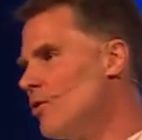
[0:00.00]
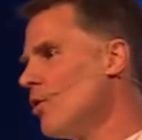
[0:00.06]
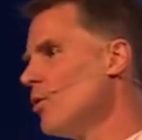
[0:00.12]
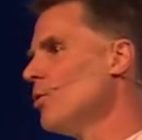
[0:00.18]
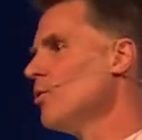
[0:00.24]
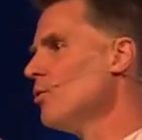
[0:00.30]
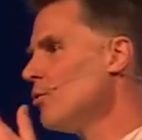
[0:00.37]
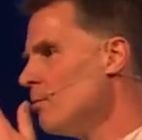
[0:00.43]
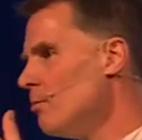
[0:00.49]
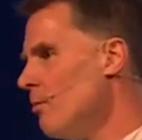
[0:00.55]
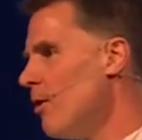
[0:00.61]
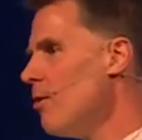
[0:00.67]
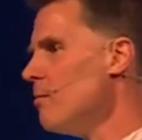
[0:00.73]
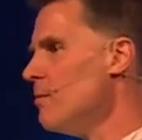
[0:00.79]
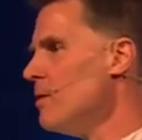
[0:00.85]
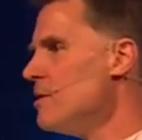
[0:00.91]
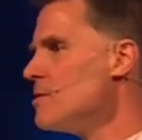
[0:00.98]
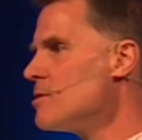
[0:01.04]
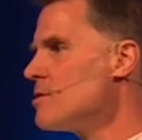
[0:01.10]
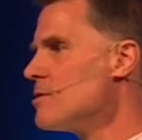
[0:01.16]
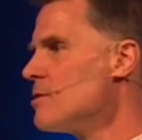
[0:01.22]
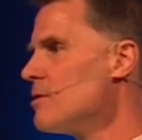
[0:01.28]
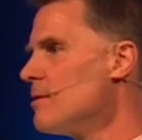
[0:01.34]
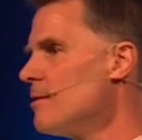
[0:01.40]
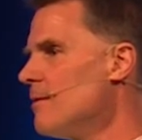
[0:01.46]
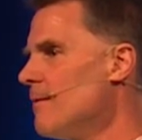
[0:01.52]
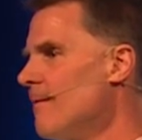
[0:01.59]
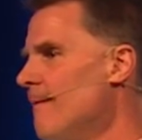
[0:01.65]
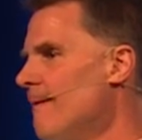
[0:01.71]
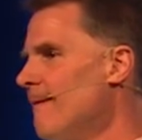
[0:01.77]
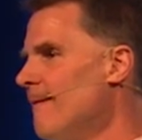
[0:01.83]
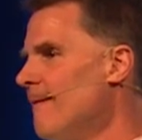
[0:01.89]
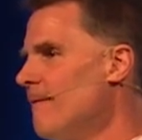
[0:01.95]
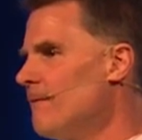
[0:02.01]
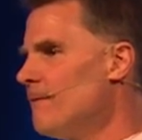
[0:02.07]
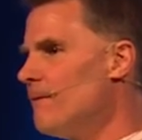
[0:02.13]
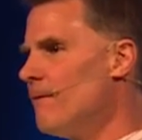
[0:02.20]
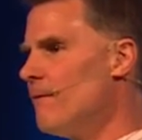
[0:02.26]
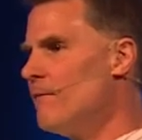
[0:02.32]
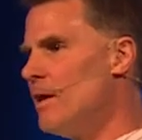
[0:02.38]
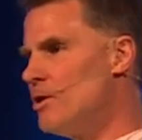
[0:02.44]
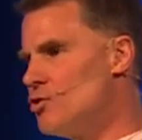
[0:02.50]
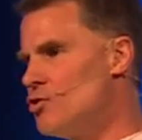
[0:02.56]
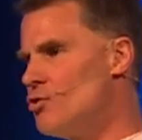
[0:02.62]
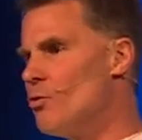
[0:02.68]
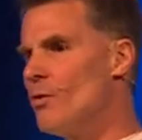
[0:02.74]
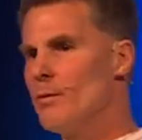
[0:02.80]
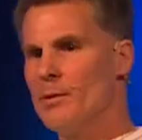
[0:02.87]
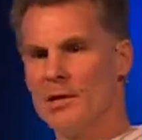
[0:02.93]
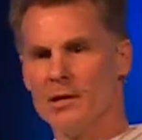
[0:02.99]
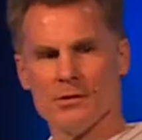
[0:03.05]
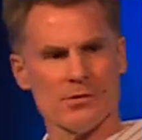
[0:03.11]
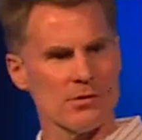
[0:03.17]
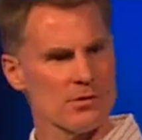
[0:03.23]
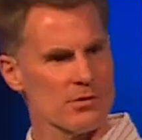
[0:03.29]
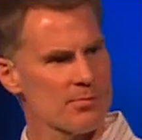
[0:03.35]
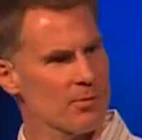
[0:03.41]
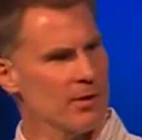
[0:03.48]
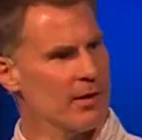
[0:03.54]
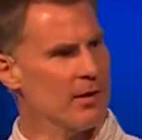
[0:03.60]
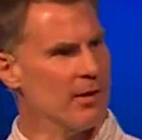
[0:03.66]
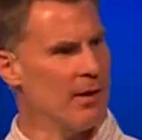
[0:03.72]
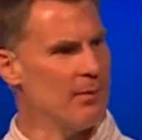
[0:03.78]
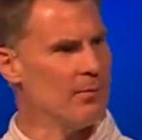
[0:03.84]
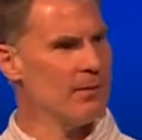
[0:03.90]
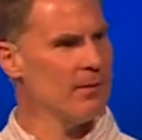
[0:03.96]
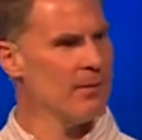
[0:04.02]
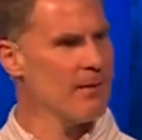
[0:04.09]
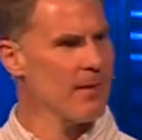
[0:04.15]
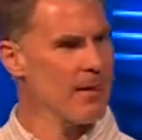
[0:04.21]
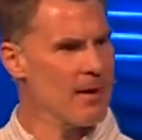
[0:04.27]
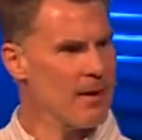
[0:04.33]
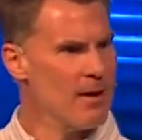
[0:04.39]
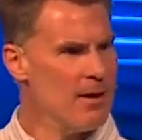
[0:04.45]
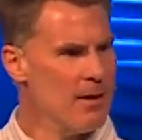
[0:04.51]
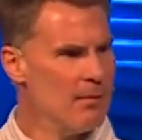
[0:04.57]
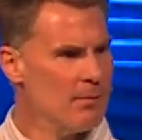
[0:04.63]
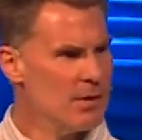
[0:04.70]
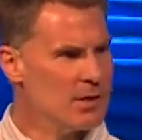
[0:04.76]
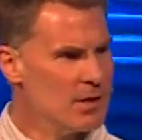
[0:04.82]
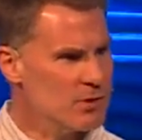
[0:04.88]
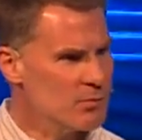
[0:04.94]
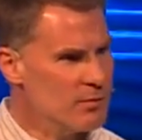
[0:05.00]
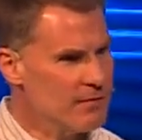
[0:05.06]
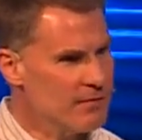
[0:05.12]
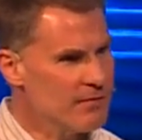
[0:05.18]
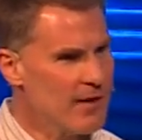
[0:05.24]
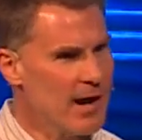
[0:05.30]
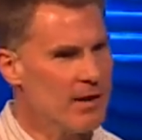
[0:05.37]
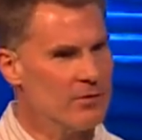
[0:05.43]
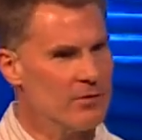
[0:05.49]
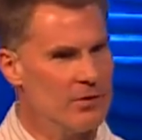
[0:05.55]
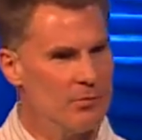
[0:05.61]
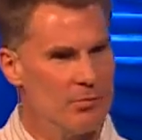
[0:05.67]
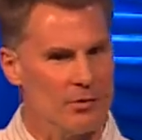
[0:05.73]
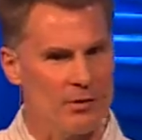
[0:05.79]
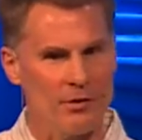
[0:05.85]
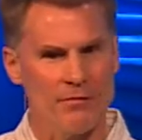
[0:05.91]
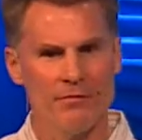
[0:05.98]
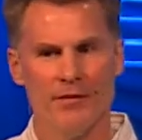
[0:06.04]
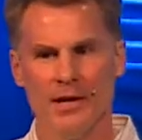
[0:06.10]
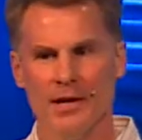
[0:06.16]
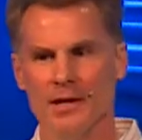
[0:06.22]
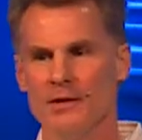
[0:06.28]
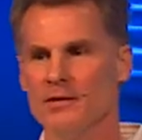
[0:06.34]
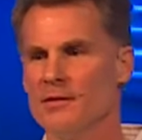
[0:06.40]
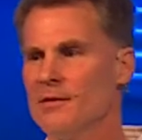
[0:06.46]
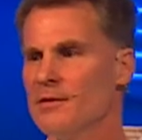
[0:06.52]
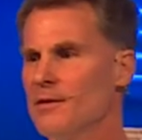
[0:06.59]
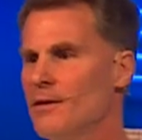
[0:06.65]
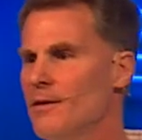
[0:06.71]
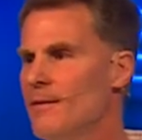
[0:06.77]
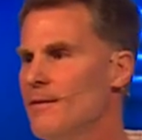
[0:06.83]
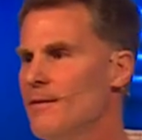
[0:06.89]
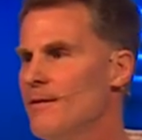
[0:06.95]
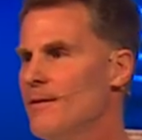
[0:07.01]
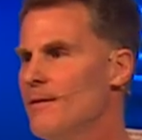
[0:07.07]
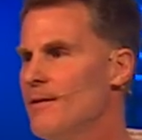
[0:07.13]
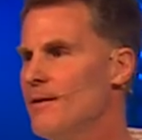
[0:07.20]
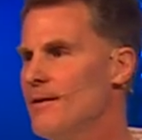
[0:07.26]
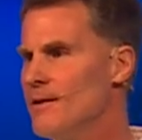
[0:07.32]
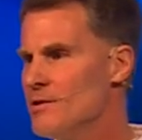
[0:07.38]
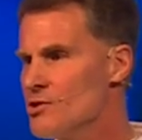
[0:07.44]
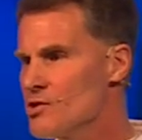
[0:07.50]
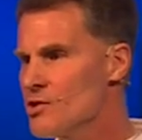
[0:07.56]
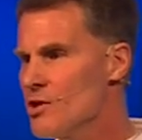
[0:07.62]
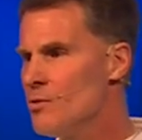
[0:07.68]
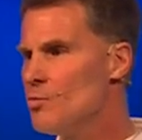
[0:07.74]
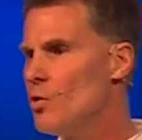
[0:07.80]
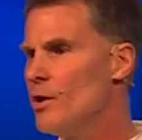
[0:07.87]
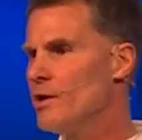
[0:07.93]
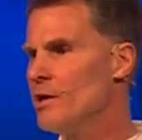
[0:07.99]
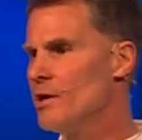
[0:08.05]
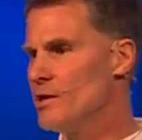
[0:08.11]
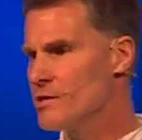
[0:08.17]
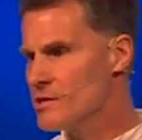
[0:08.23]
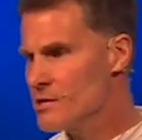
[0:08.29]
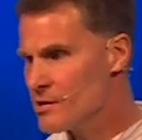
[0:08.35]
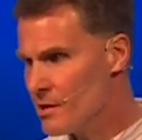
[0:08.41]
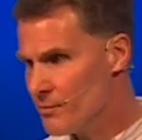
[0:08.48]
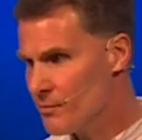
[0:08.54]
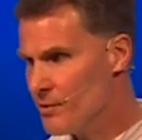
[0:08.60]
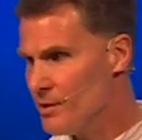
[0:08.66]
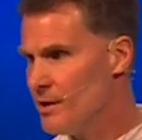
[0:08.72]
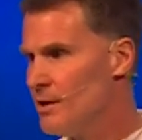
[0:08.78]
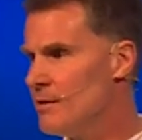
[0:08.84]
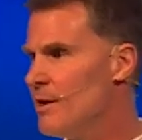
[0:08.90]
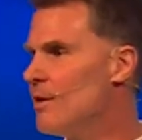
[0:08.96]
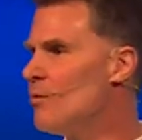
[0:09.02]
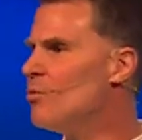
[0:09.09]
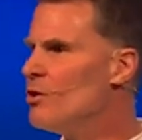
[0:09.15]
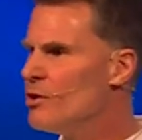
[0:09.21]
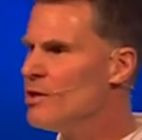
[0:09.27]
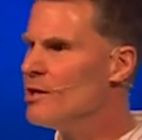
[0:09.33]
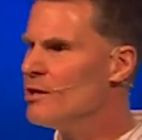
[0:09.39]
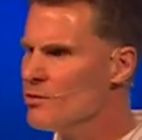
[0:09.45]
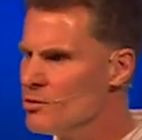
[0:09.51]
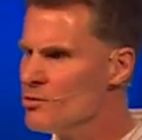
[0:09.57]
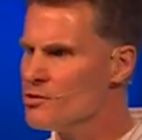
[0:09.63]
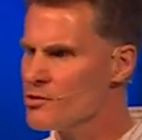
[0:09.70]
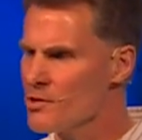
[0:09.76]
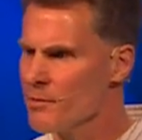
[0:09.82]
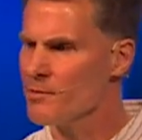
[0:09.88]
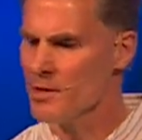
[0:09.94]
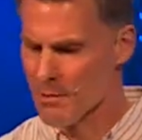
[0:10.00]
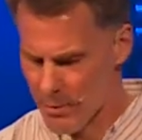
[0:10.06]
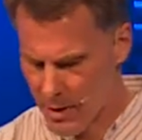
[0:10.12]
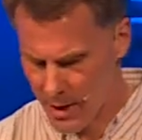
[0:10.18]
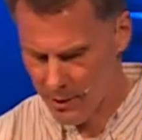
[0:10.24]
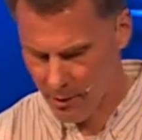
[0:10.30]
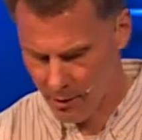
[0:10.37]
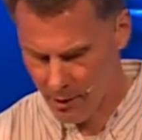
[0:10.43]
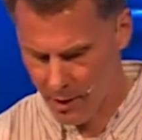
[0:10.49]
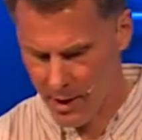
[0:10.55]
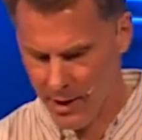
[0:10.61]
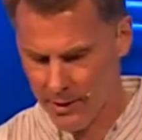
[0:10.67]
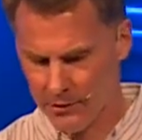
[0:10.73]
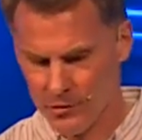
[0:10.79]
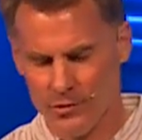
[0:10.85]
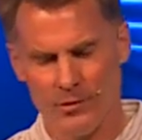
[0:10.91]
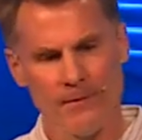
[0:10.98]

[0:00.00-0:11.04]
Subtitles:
those moments that joy begins to spring up. Because we finally put our faith in someone and in something that really can do something about our lives.